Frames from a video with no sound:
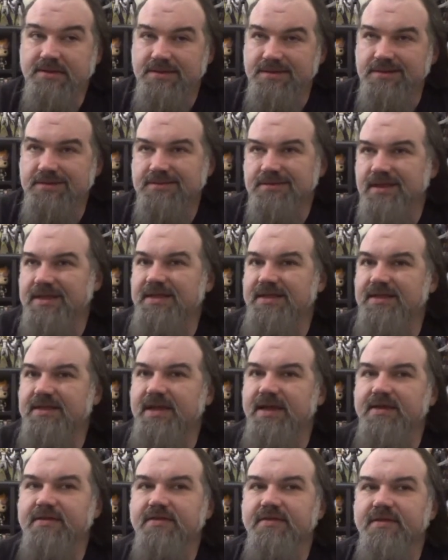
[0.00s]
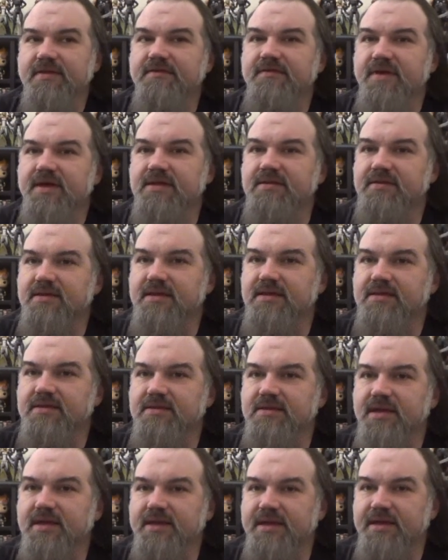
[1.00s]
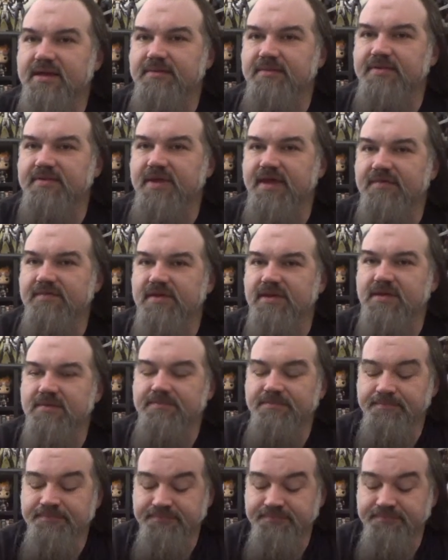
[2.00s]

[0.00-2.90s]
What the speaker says: they need to cancel the event and get him to safety.